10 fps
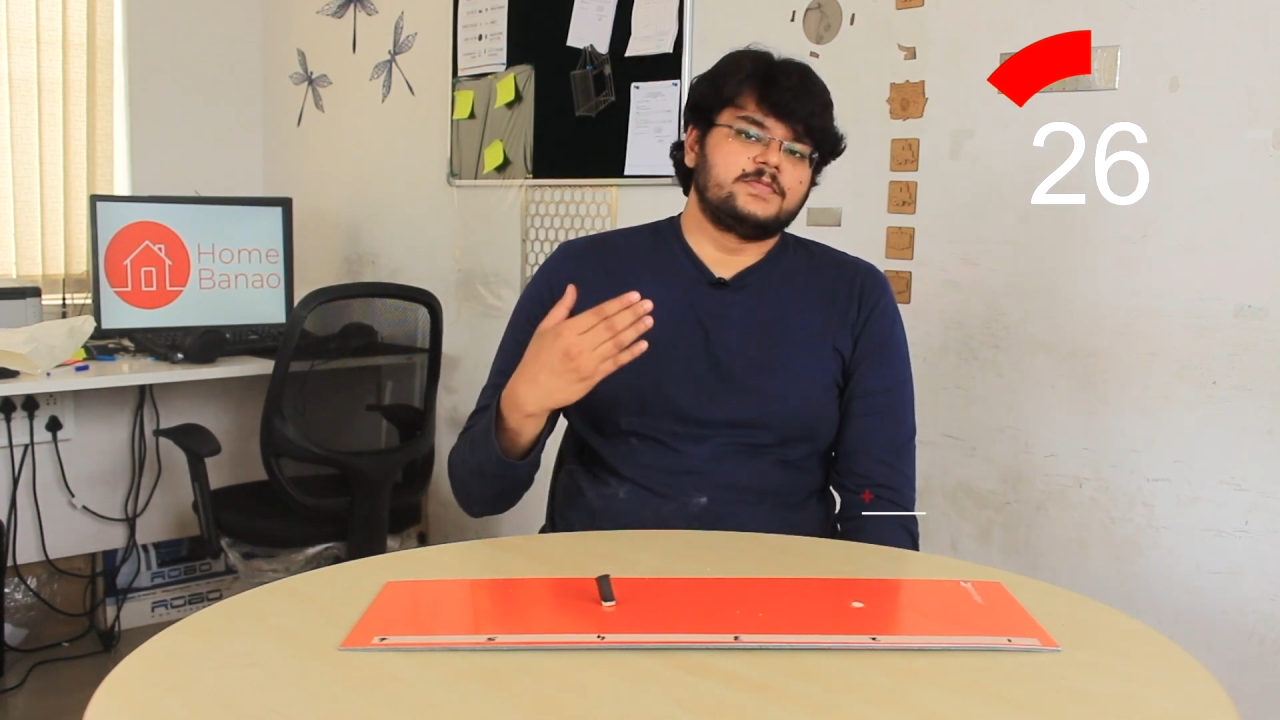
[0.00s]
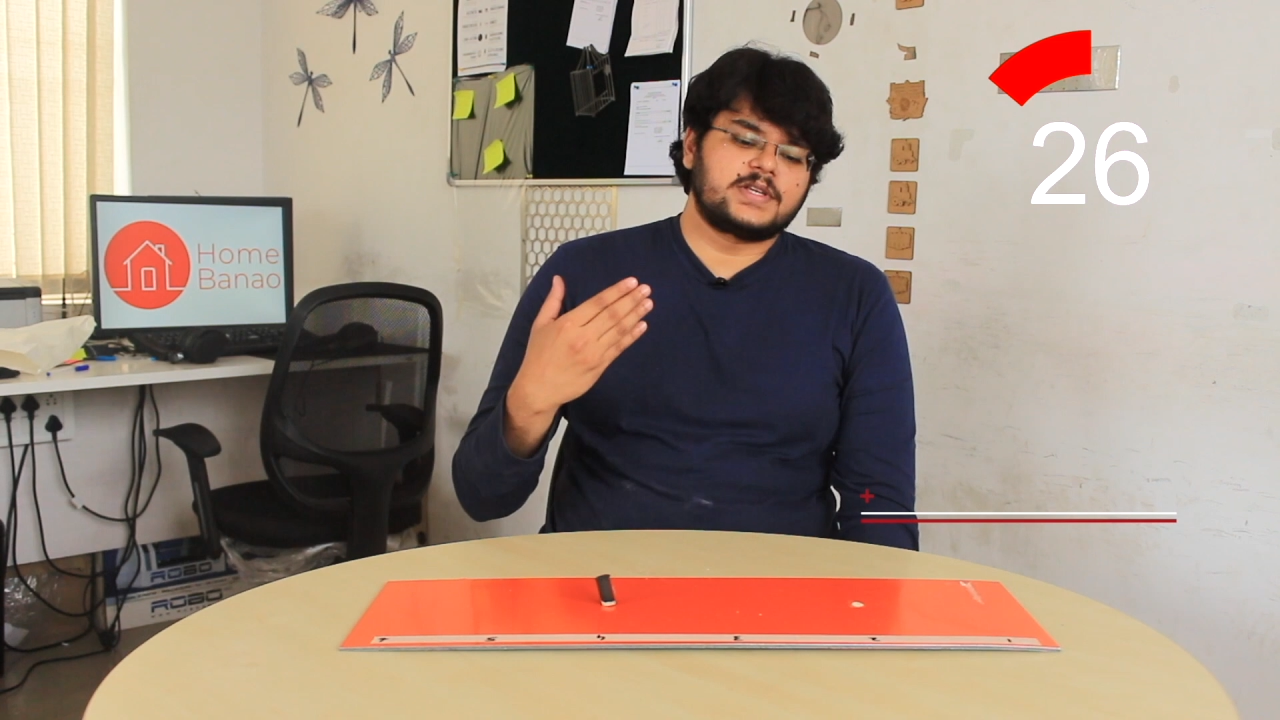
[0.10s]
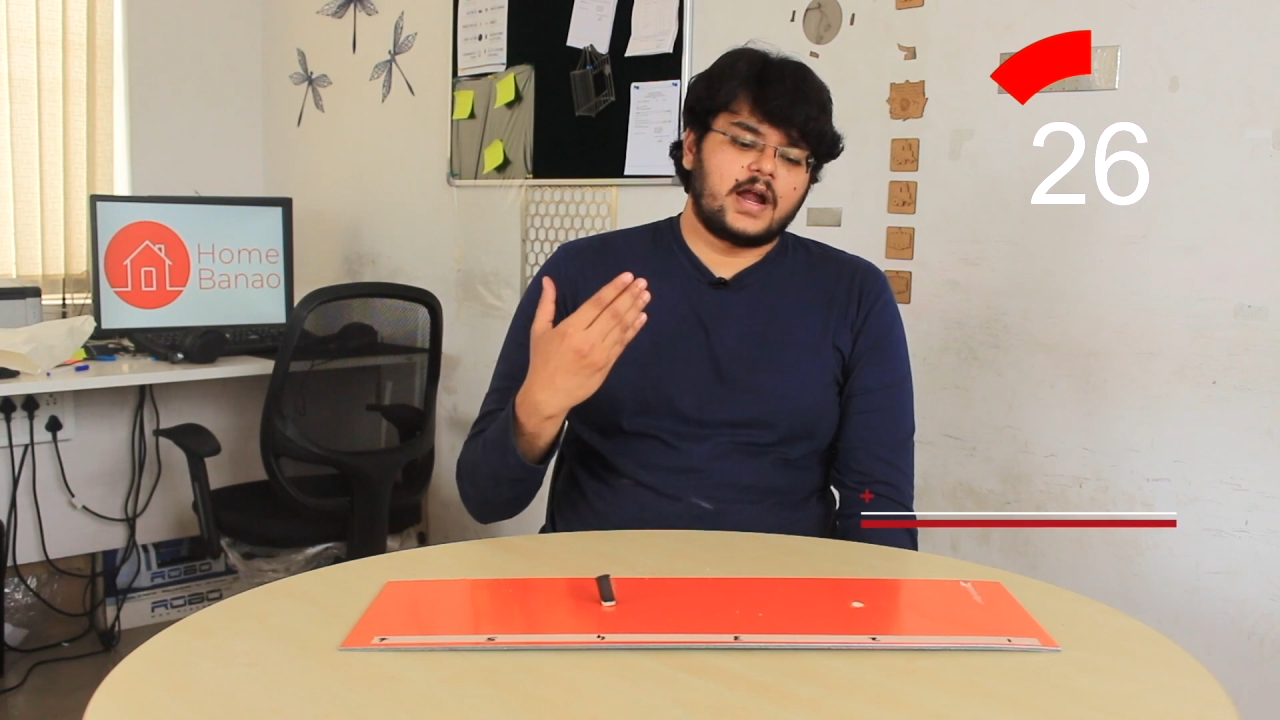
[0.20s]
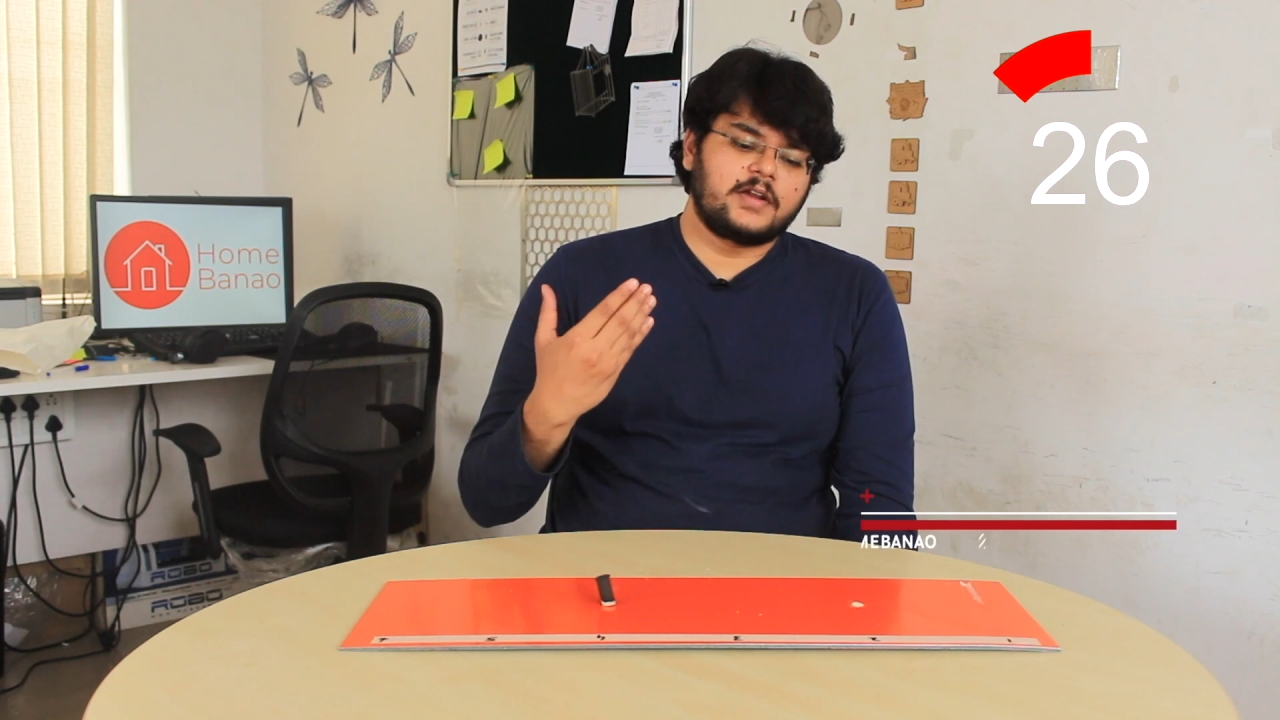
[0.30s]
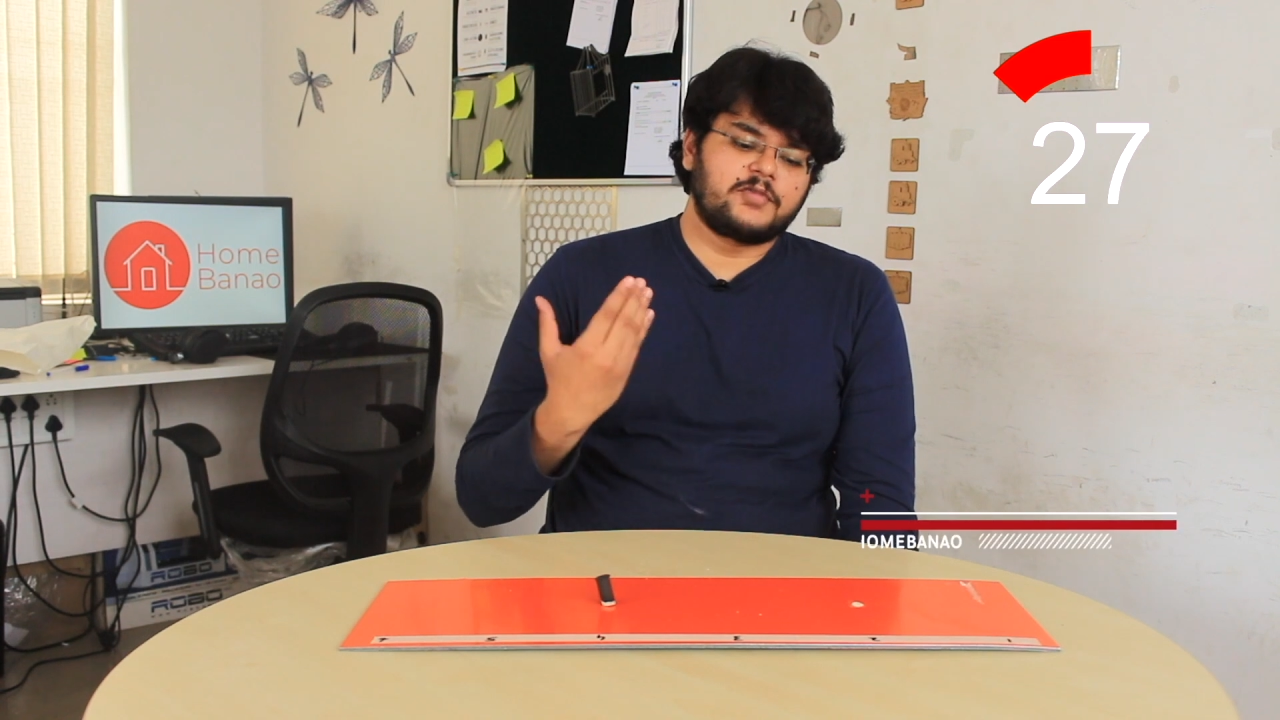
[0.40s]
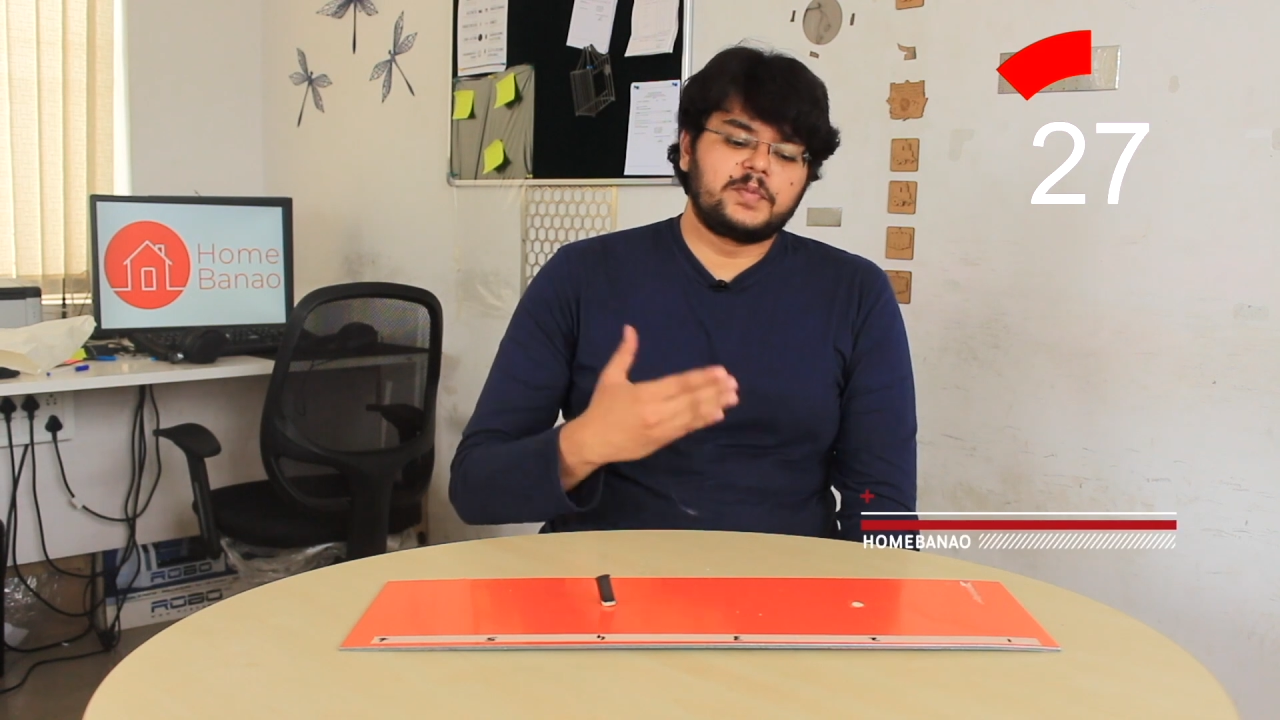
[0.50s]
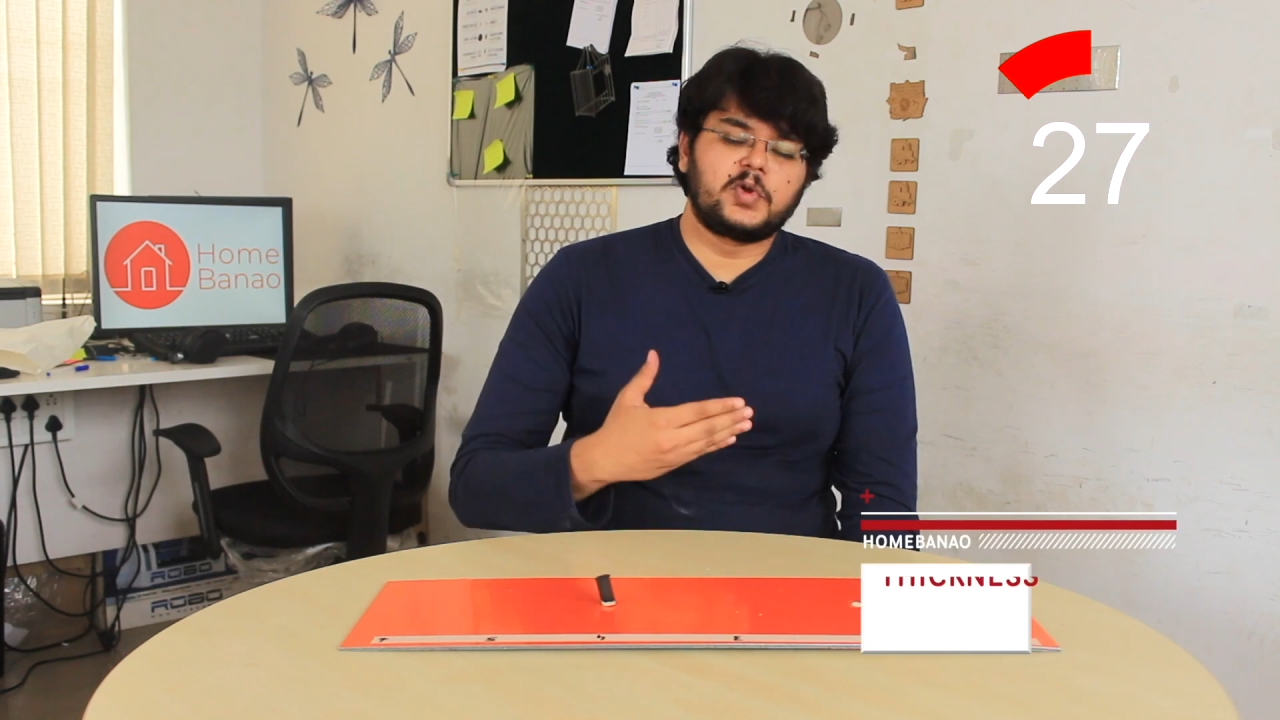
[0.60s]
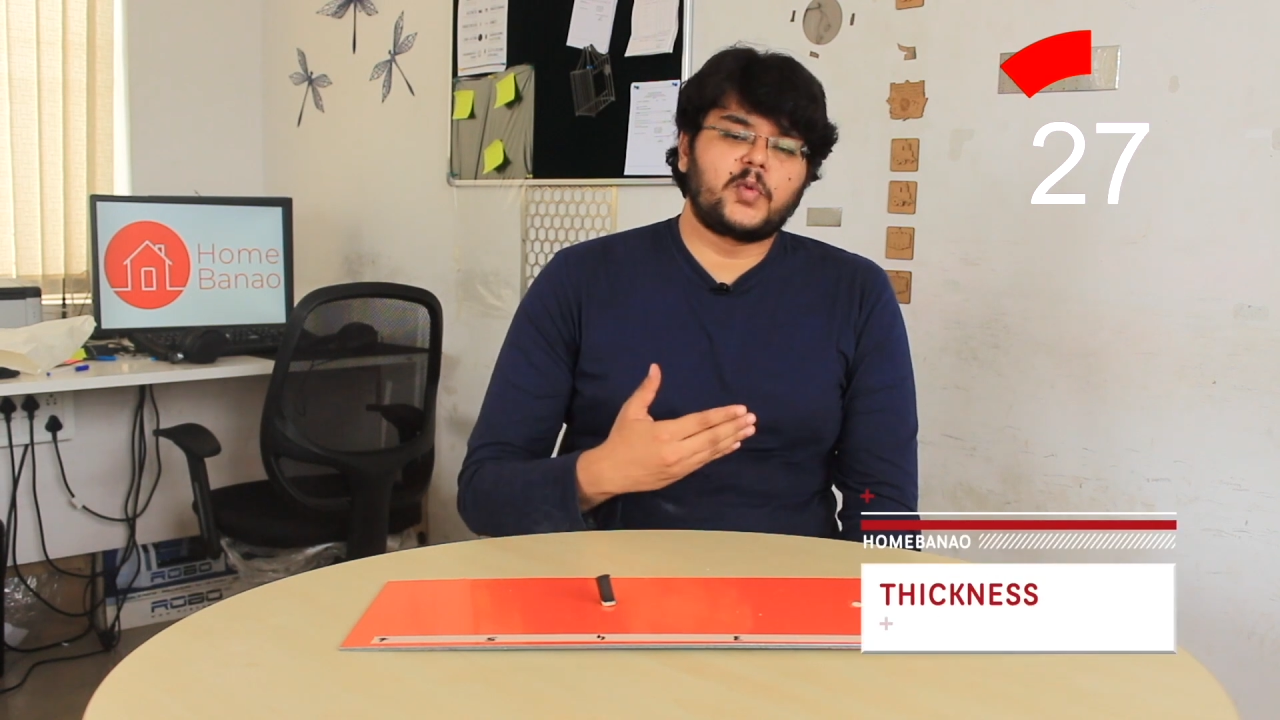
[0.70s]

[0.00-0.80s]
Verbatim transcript: starting from